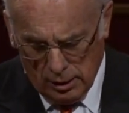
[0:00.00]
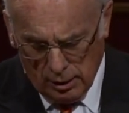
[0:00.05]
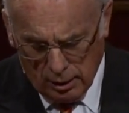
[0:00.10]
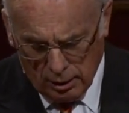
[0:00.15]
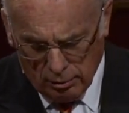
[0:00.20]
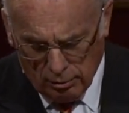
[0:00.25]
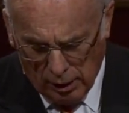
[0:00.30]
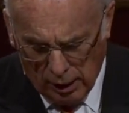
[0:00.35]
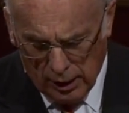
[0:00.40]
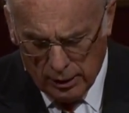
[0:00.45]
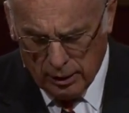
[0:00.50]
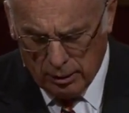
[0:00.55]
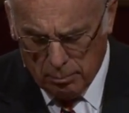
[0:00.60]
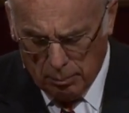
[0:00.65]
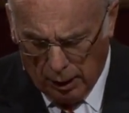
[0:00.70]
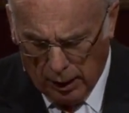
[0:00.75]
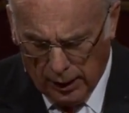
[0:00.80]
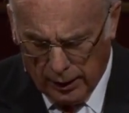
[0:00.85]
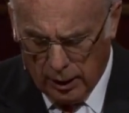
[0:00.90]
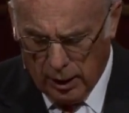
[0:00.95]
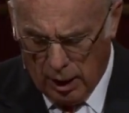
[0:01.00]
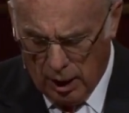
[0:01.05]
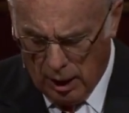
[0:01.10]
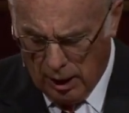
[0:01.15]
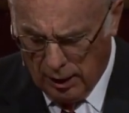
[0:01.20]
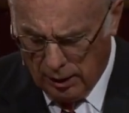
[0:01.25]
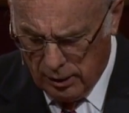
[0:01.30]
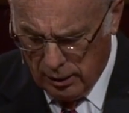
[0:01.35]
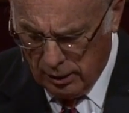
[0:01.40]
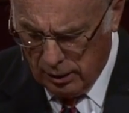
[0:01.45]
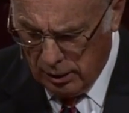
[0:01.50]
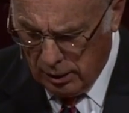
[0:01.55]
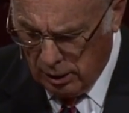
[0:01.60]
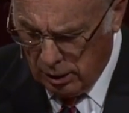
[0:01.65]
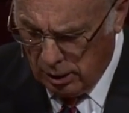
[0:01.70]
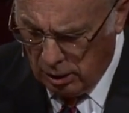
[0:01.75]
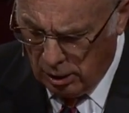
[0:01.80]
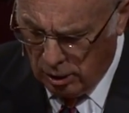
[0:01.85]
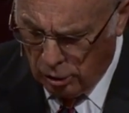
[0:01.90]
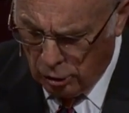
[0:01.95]
are granted by God
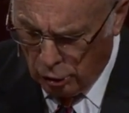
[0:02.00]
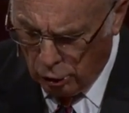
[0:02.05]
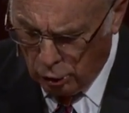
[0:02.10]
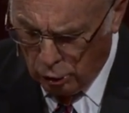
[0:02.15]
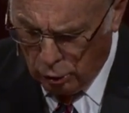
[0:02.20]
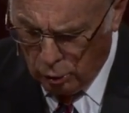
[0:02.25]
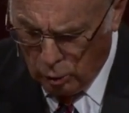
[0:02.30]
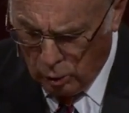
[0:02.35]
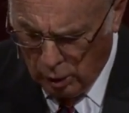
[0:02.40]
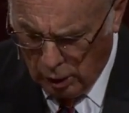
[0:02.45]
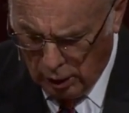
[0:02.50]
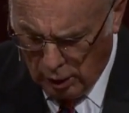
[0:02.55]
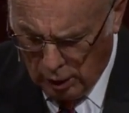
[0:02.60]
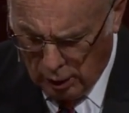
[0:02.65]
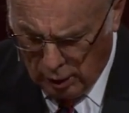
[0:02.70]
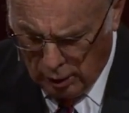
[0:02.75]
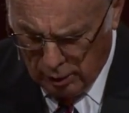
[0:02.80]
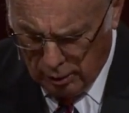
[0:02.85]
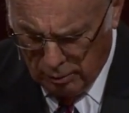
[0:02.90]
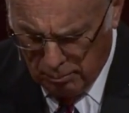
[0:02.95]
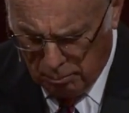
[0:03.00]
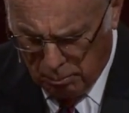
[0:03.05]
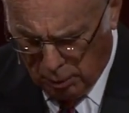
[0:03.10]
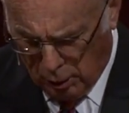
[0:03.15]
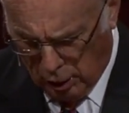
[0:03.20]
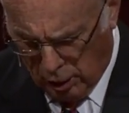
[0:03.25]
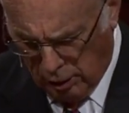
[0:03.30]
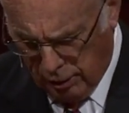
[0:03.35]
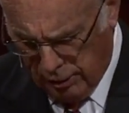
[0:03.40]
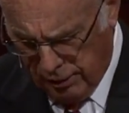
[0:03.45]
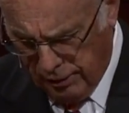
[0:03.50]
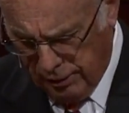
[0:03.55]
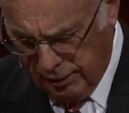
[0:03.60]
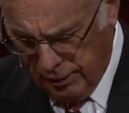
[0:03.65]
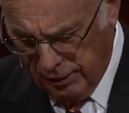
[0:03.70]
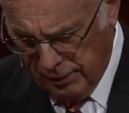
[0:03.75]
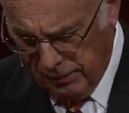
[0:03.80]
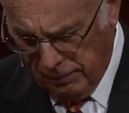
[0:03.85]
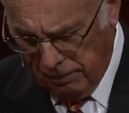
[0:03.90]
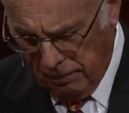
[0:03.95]
new birth.